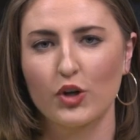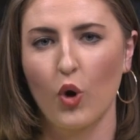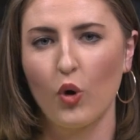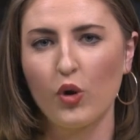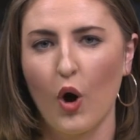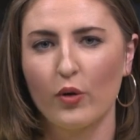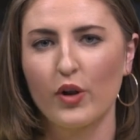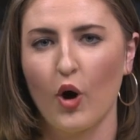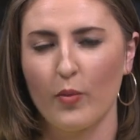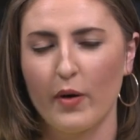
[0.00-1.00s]
Cole,
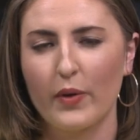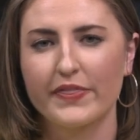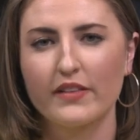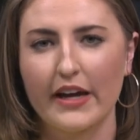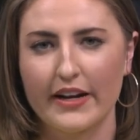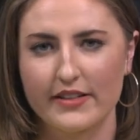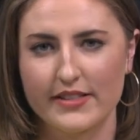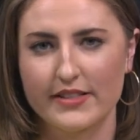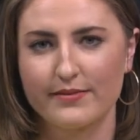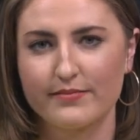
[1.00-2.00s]
Oklahoma with the latest.